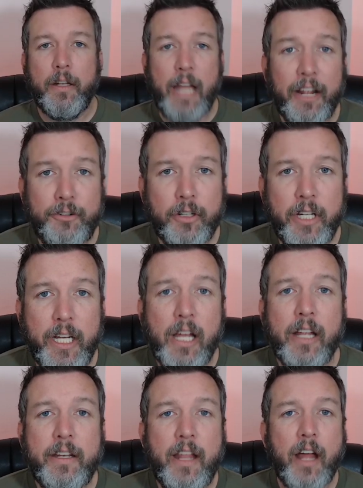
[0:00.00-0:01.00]
Naturally,
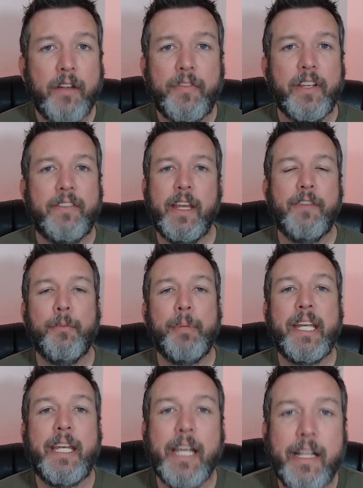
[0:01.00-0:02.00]
none of this even
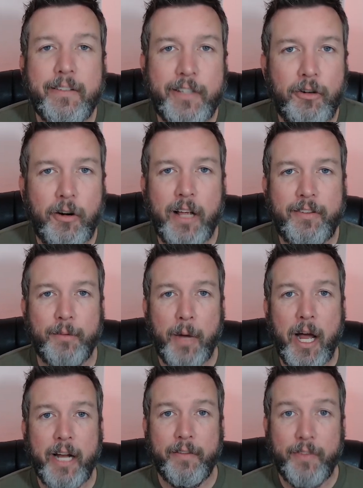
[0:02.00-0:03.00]
begins to cross the
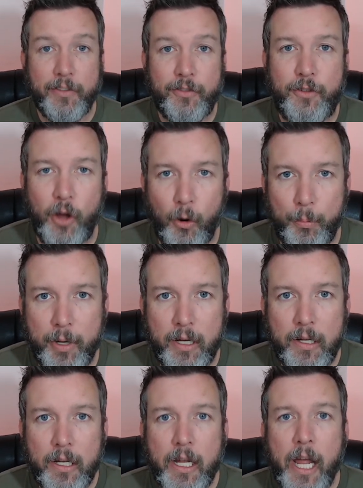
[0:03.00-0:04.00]
mind of this dope.
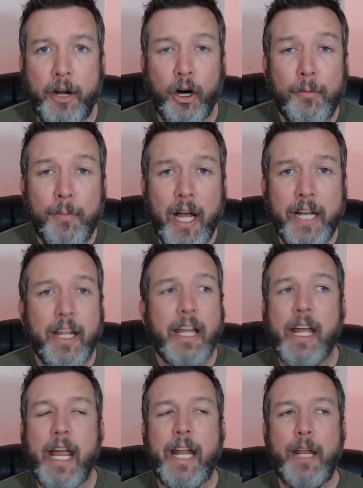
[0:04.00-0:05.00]
In her mind,
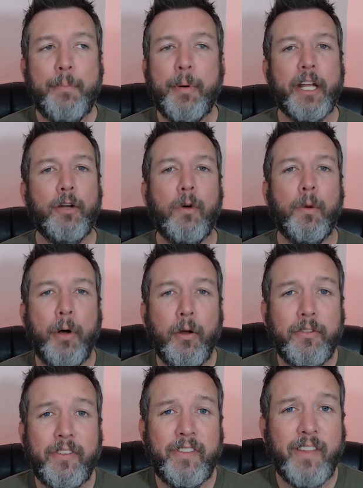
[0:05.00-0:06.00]
anybody who
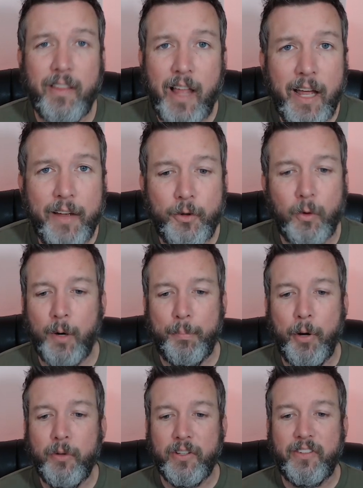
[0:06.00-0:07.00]
opposes the left or
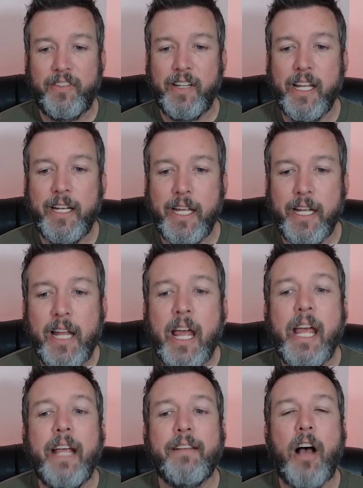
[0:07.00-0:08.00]
opposes CNN
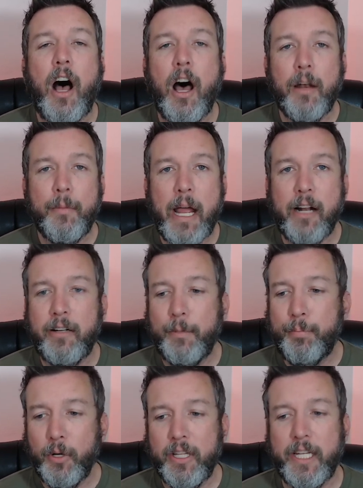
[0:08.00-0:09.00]
is automatically
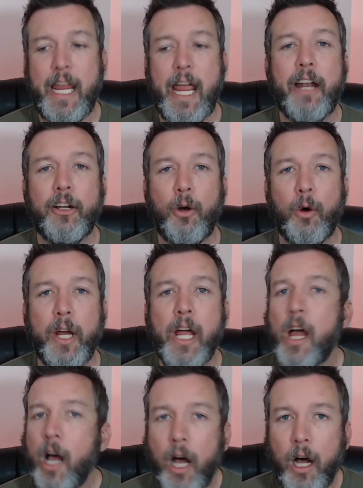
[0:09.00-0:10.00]
put in the category
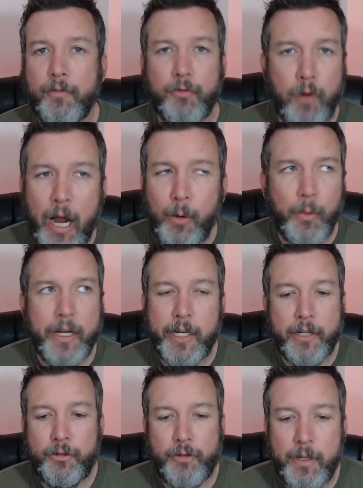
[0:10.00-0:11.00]
of right-wing
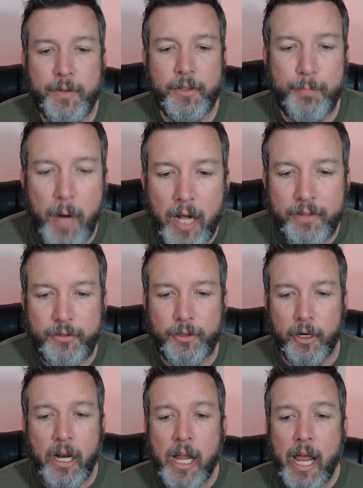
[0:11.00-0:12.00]
extremist
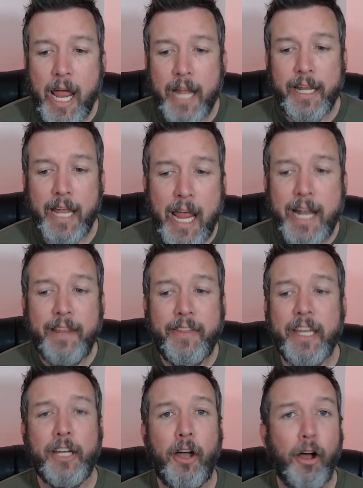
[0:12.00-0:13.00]
monster, and
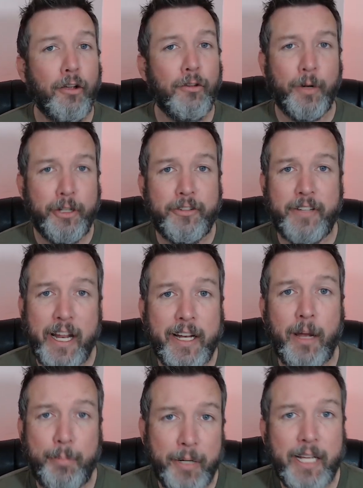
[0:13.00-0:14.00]
anything goes when you're
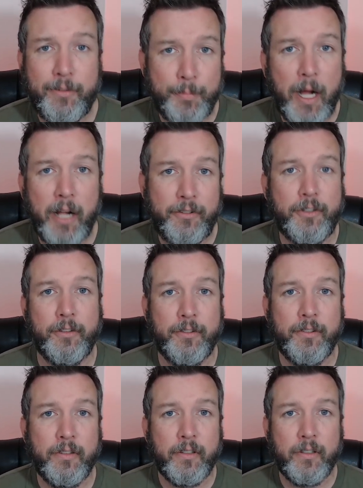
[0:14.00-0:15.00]
standing up against monsters